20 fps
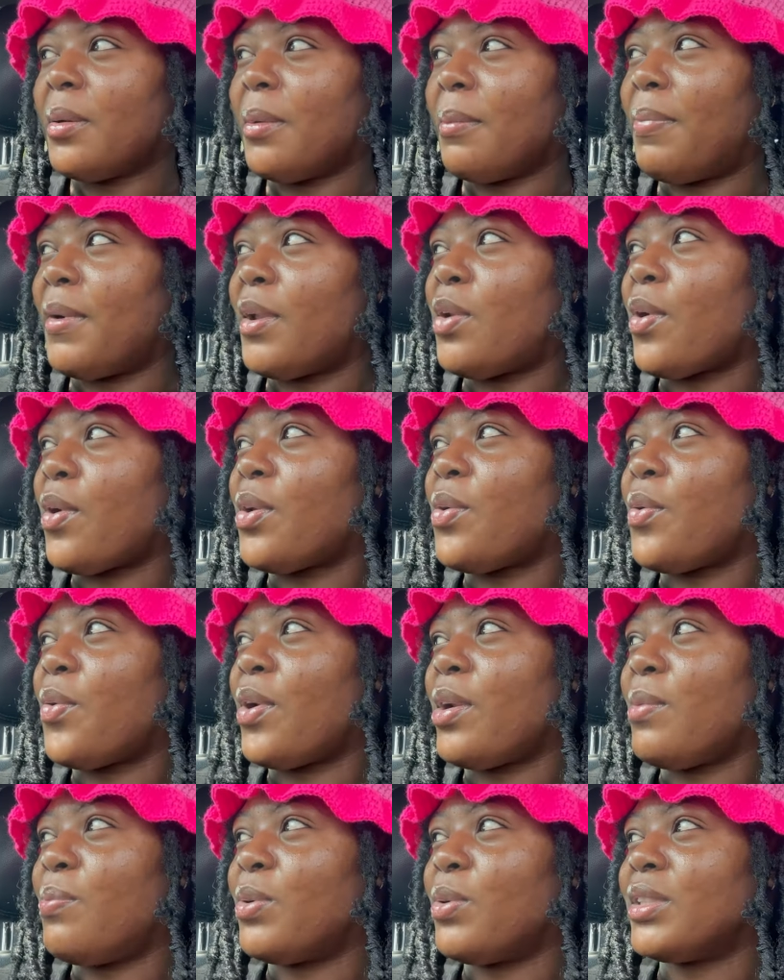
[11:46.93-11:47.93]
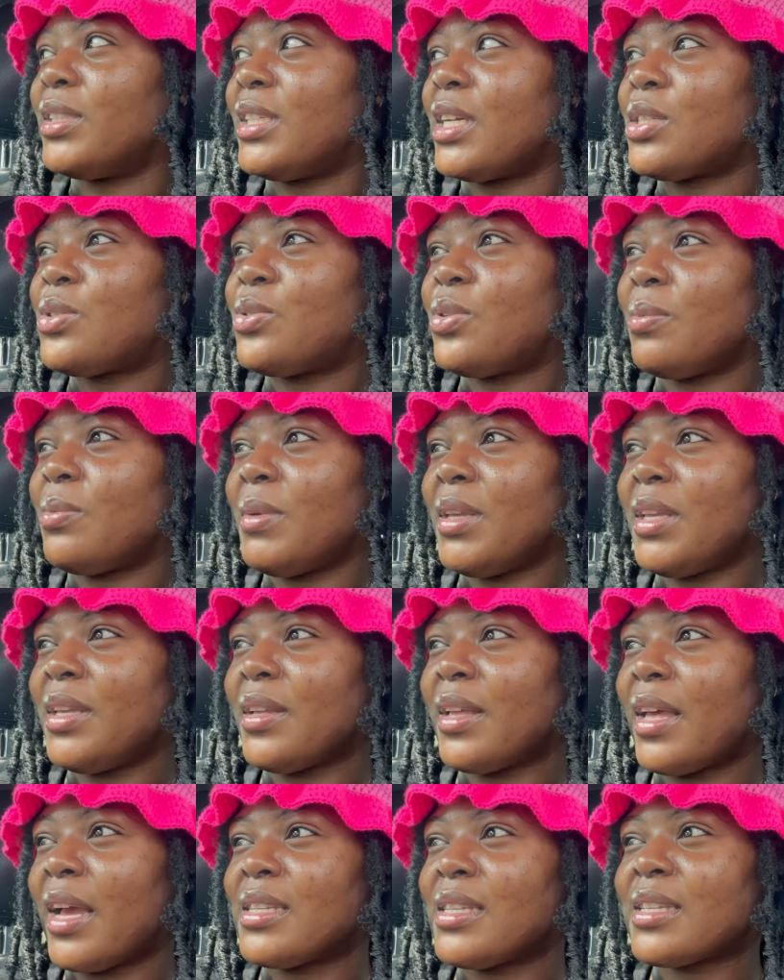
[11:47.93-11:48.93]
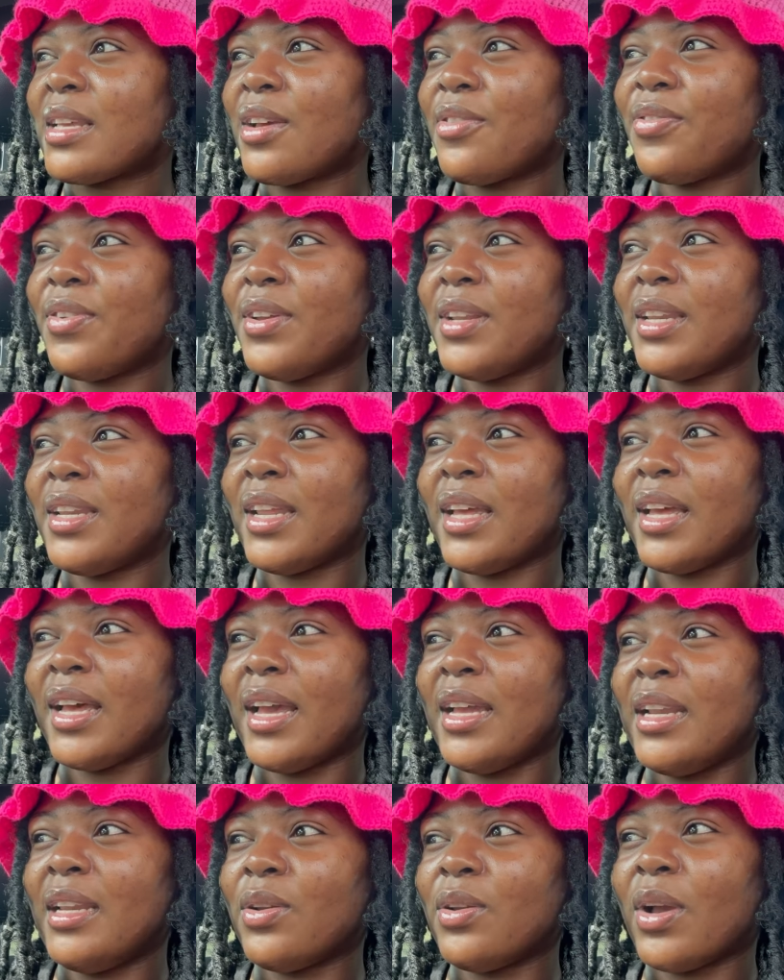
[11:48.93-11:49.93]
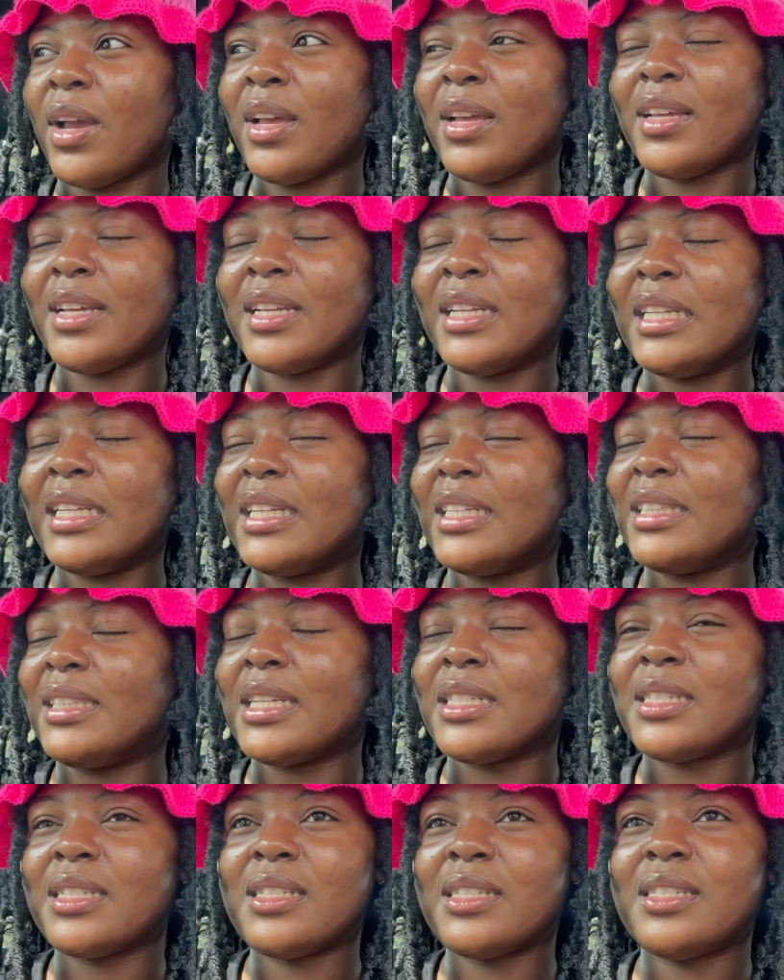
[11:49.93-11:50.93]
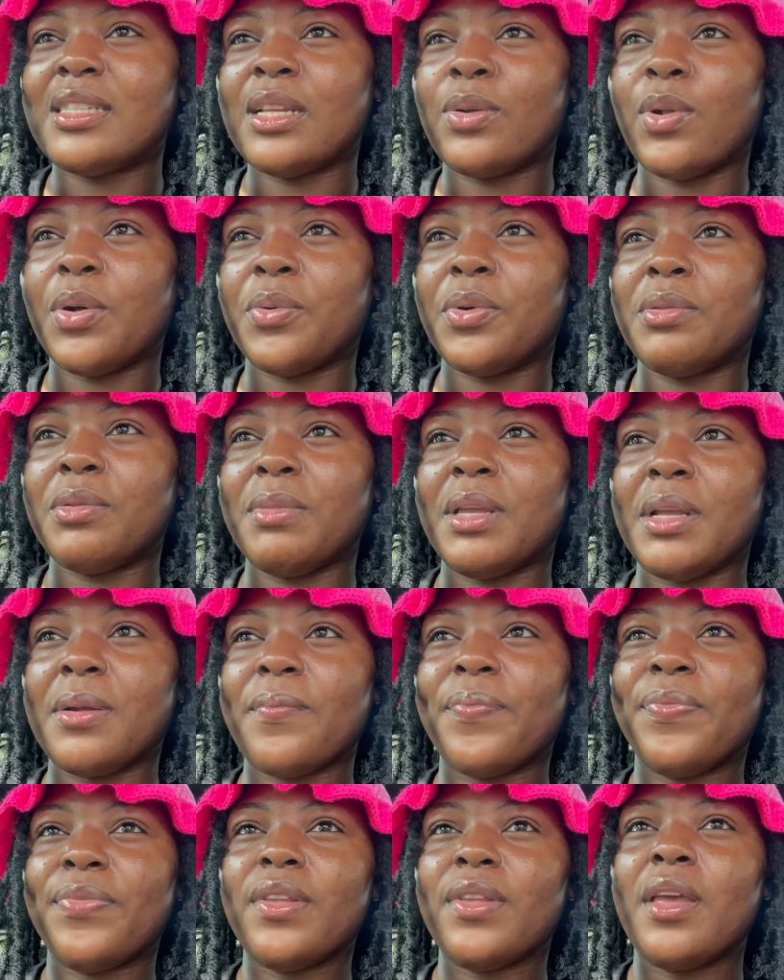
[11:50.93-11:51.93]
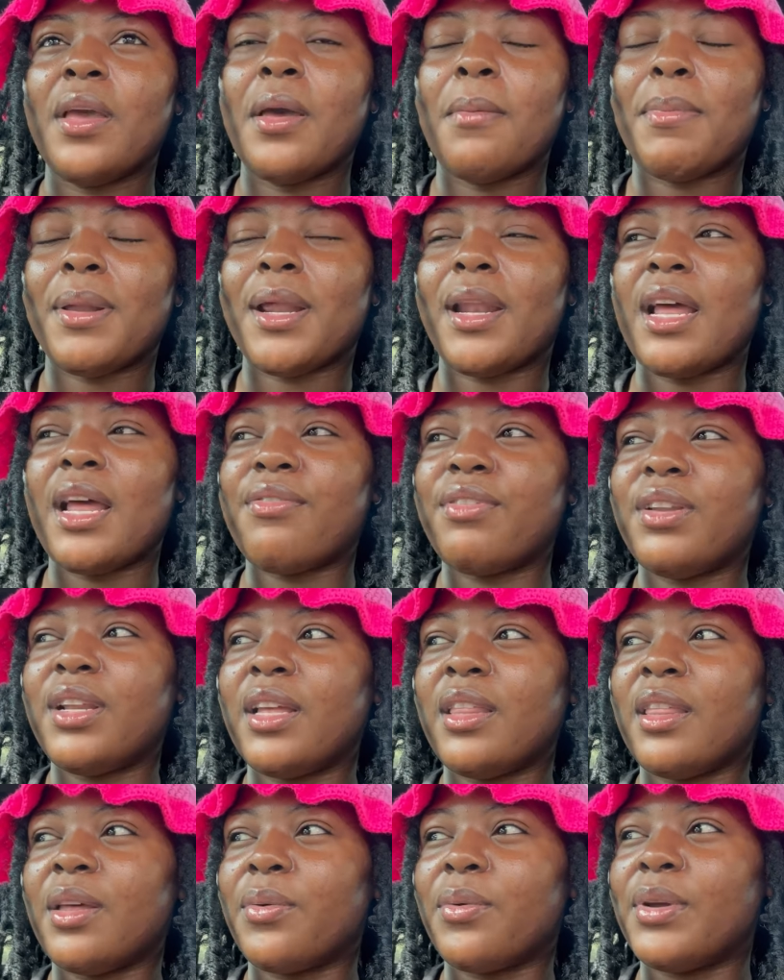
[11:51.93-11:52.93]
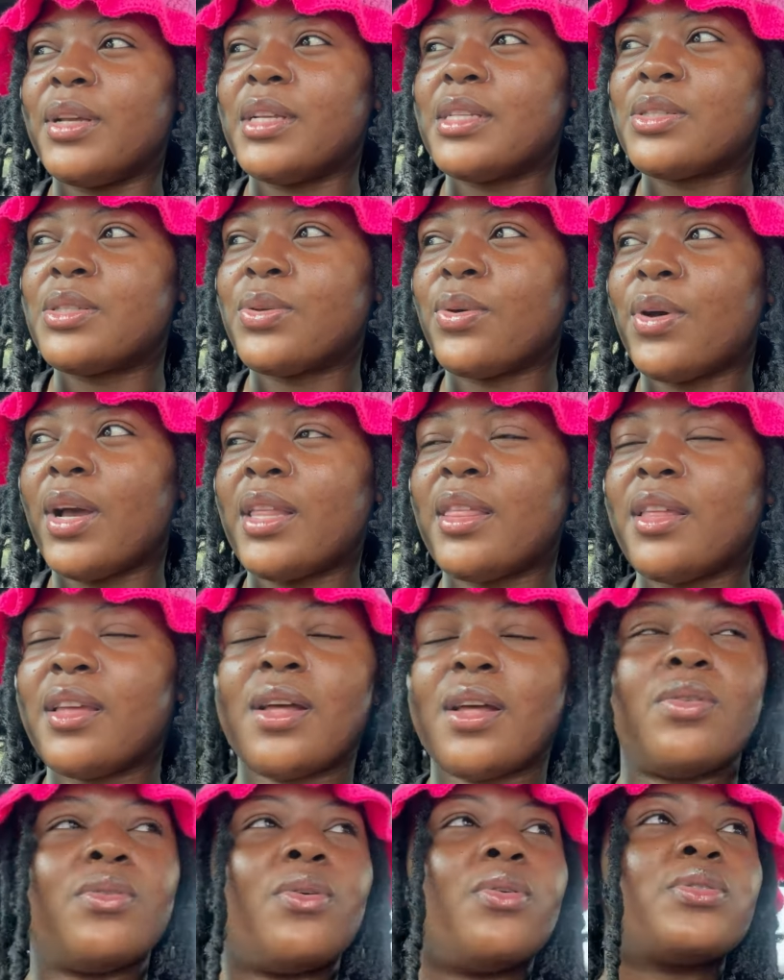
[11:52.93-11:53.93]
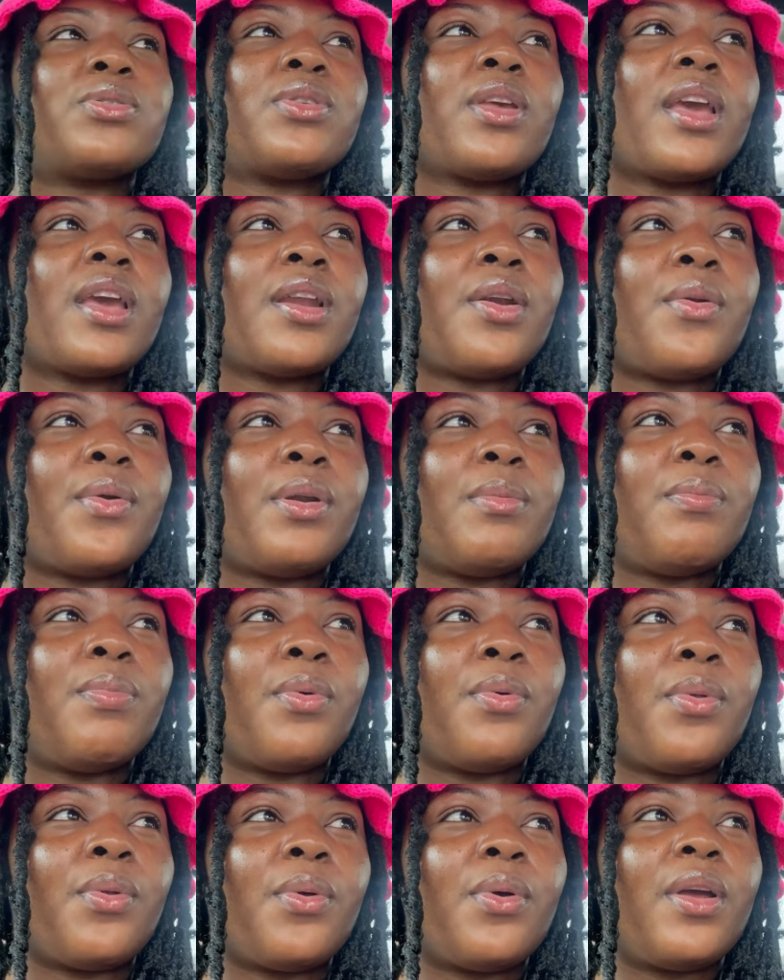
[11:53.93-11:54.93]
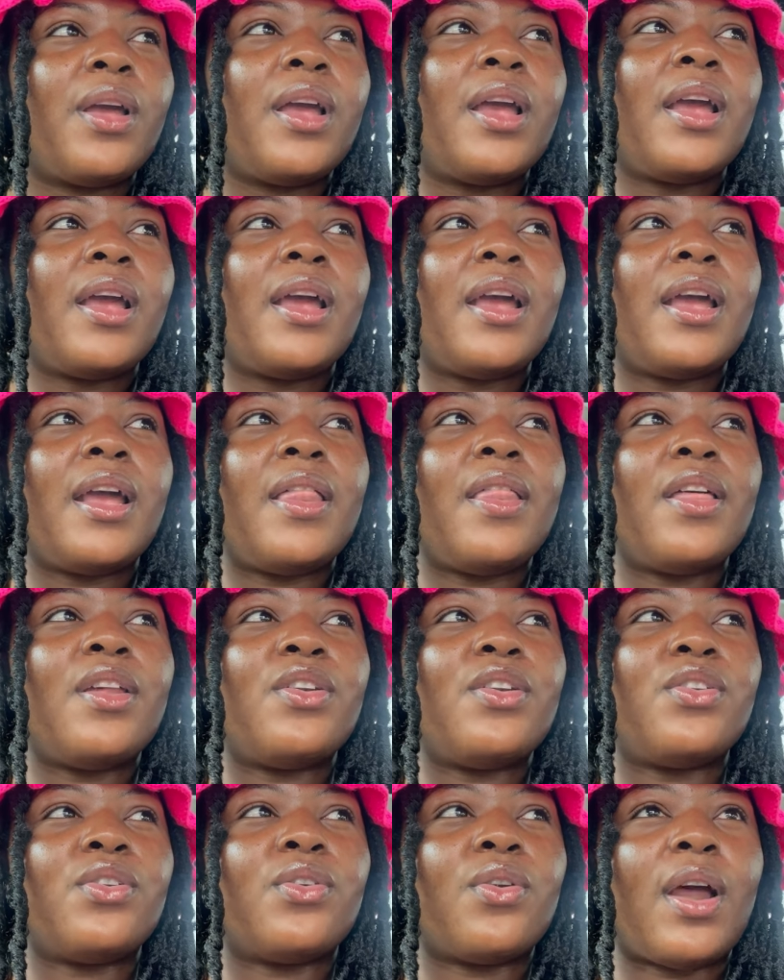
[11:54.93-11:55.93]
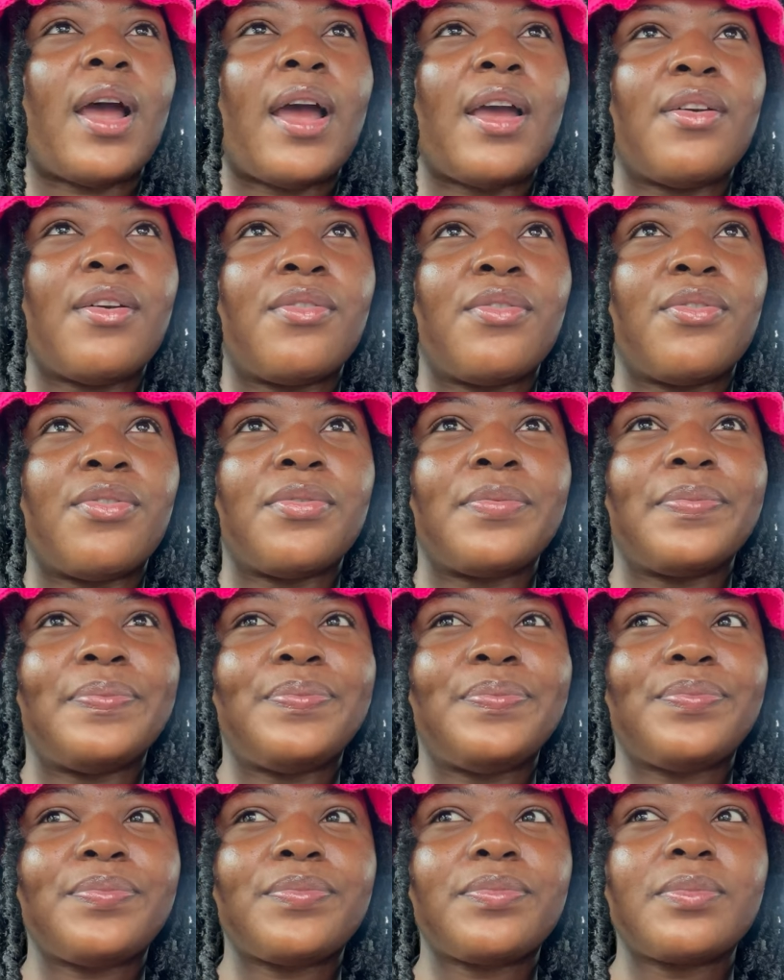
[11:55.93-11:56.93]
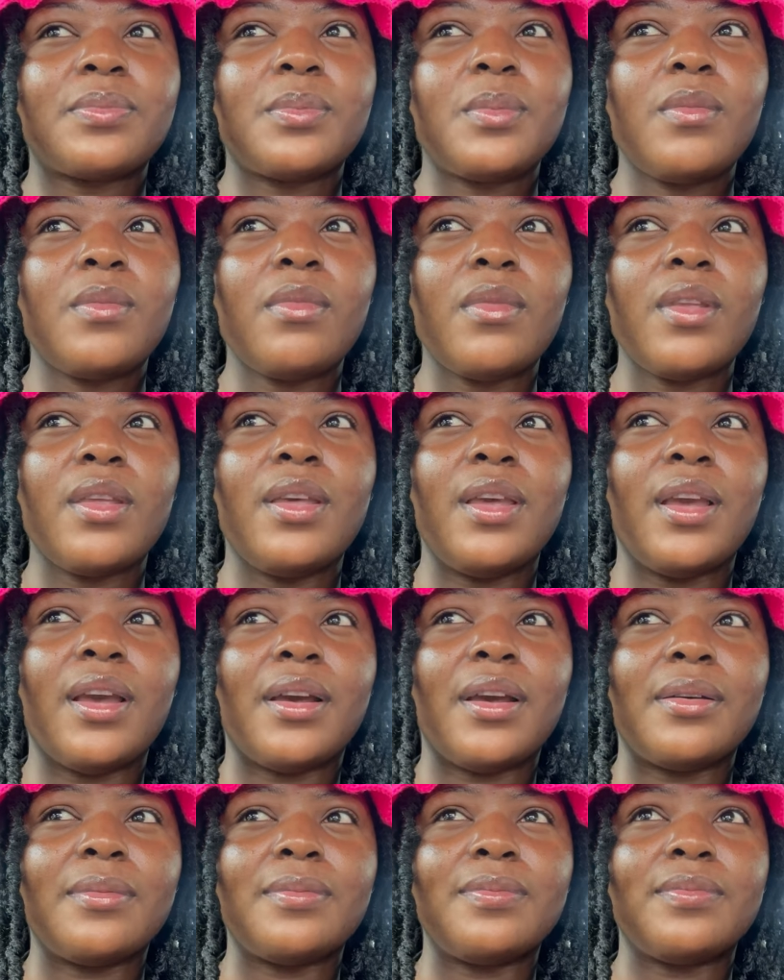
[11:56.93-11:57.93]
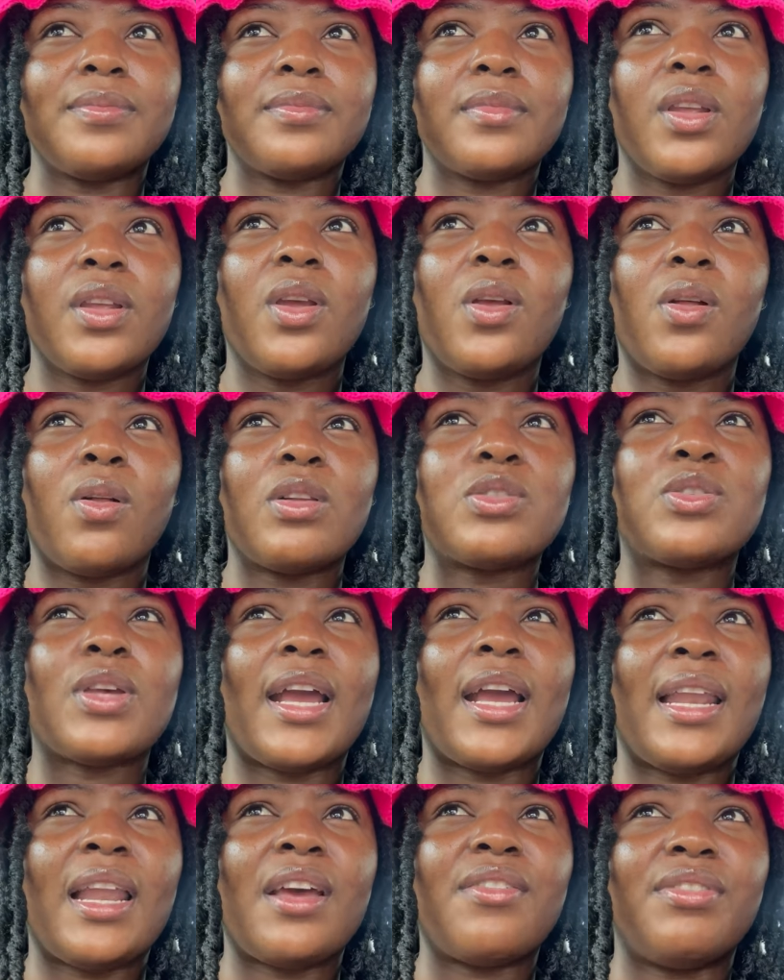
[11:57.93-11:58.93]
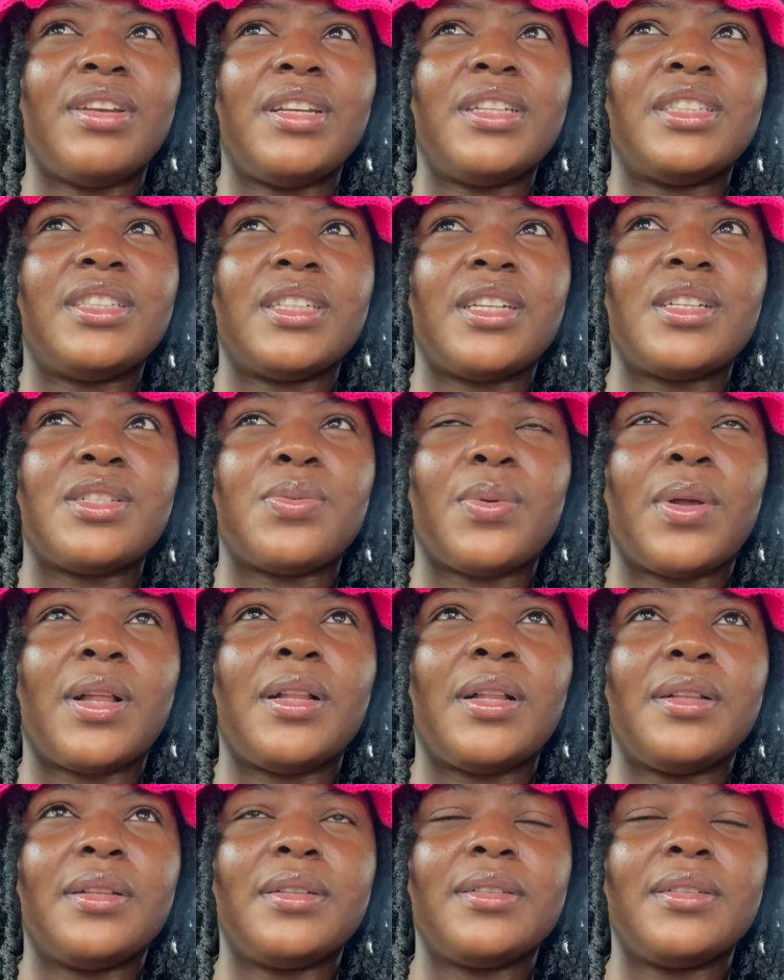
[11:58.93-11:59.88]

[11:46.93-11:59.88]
But what Red Bull does to me, guys, caffeine, it doesn't sit well with me. But I love it either way. So I think I'll also get a Red Bull and then drive. Yeah. Also, I love engine as well.